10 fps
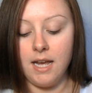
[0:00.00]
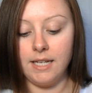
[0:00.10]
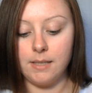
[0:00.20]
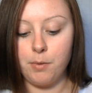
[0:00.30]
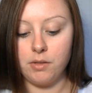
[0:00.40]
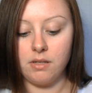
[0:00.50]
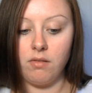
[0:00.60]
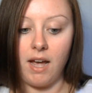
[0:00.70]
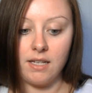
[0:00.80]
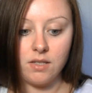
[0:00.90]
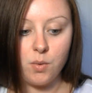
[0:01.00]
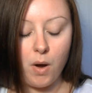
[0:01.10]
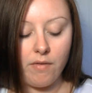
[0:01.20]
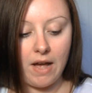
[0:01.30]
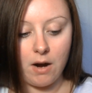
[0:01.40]
it's supposed to last
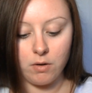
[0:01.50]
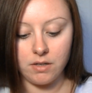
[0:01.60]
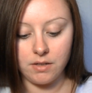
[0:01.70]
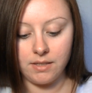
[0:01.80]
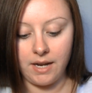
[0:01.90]
12 hours,